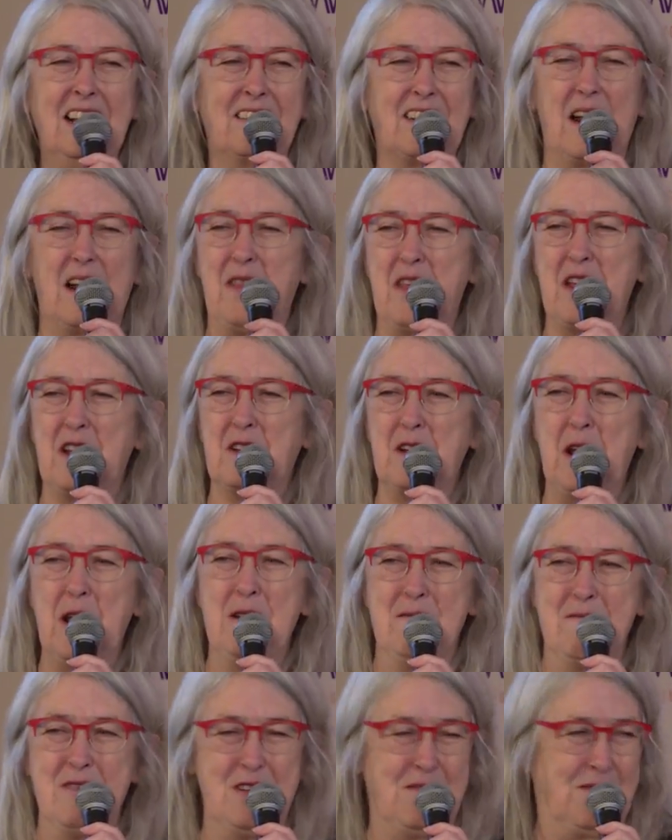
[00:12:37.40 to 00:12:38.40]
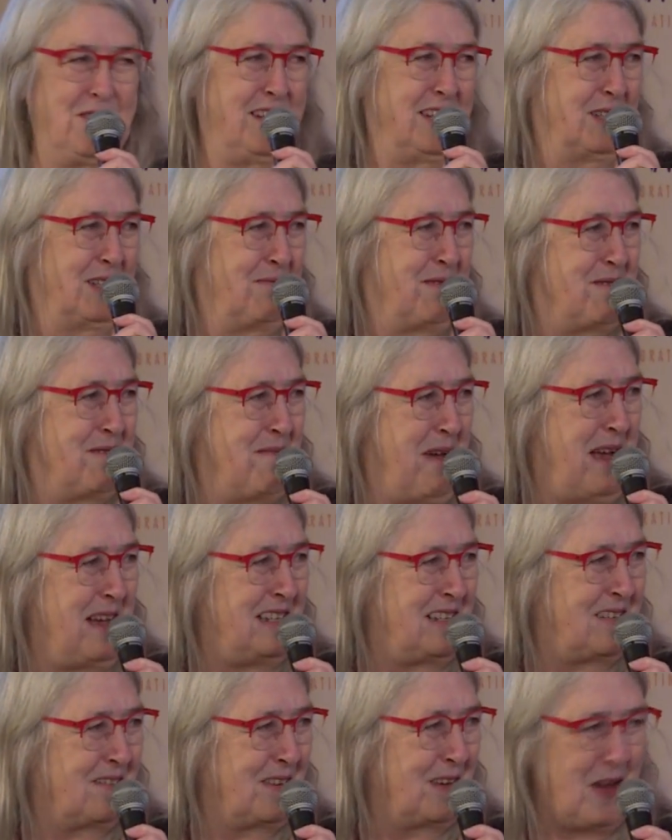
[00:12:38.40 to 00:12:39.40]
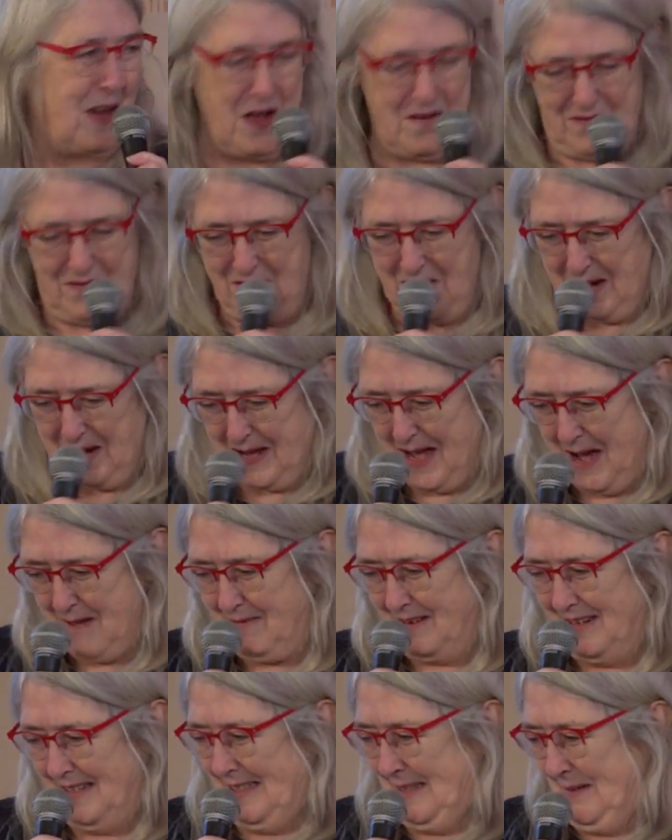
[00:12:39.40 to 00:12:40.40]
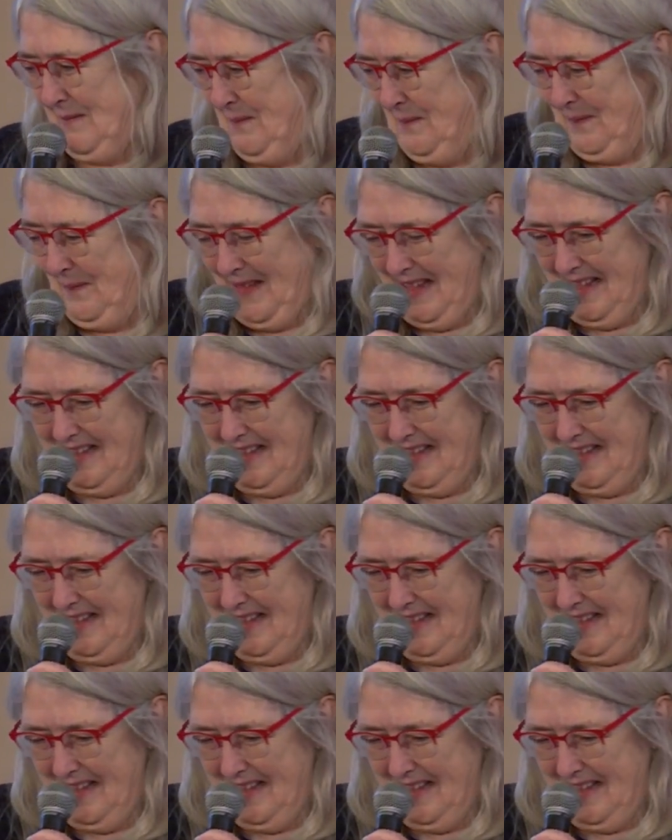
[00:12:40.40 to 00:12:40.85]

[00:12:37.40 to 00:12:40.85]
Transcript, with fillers: that I think no movie has been made of the life of Elagabalus. Well,